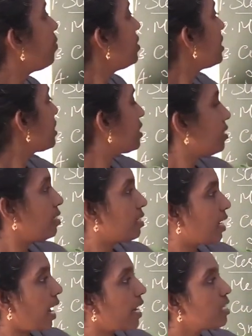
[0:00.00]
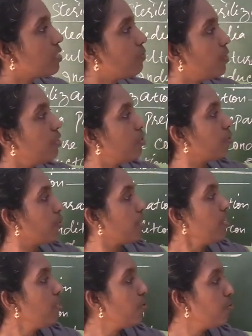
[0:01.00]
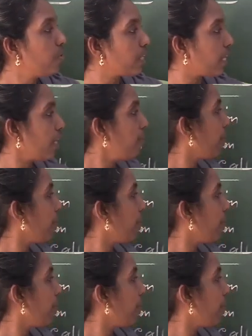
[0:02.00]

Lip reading: be transferred to a nutrient